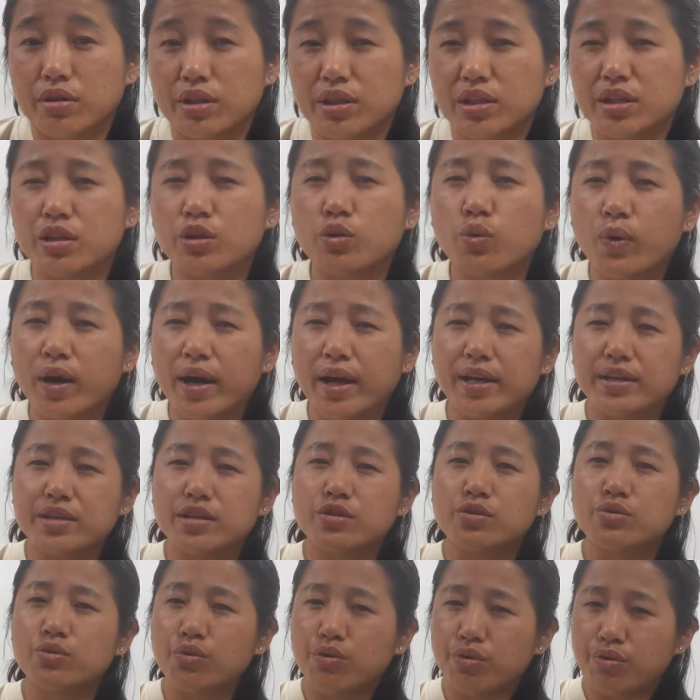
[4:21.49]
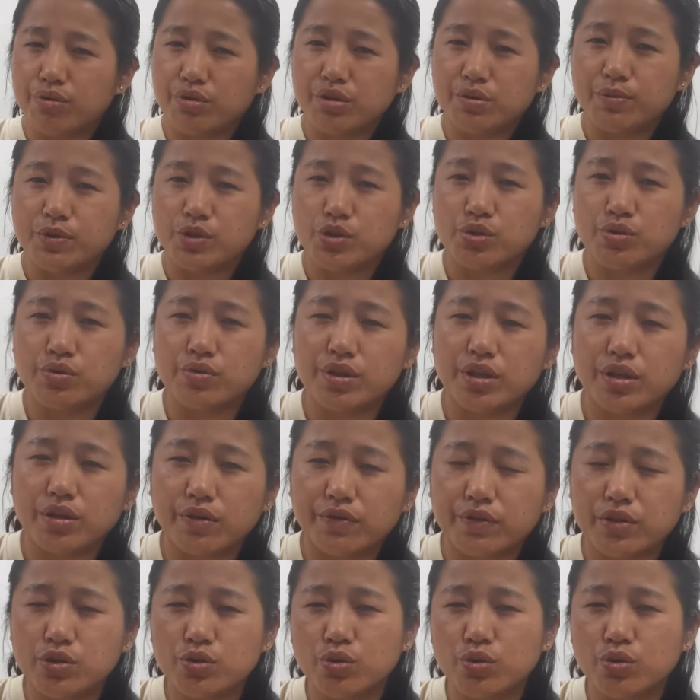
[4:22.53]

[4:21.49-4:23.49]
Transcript: required 2/3 majority of the